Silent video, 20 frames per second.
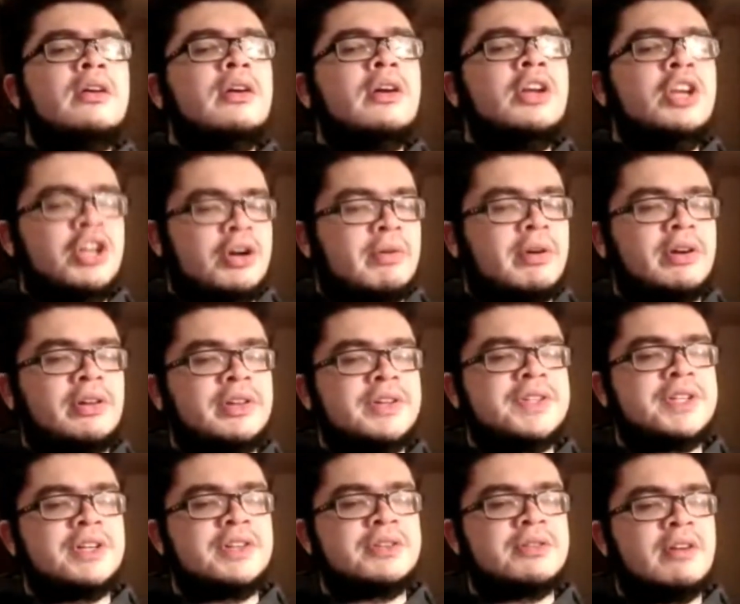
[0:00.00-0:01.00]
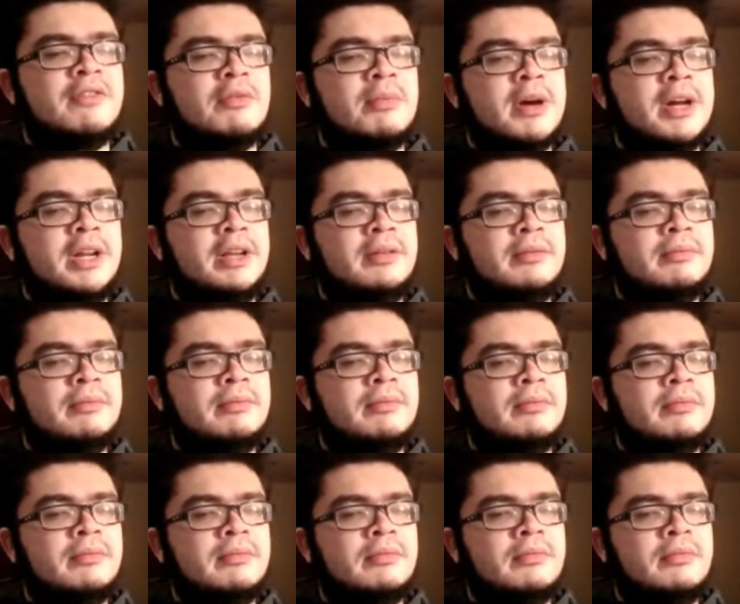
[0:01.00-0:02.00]
You know what you're listening to, everybody.
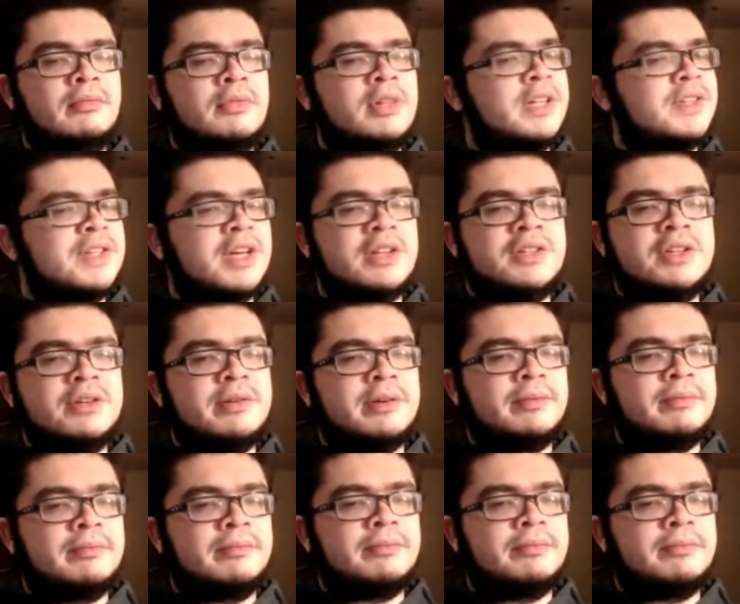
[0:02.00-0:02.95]
Let's get to it.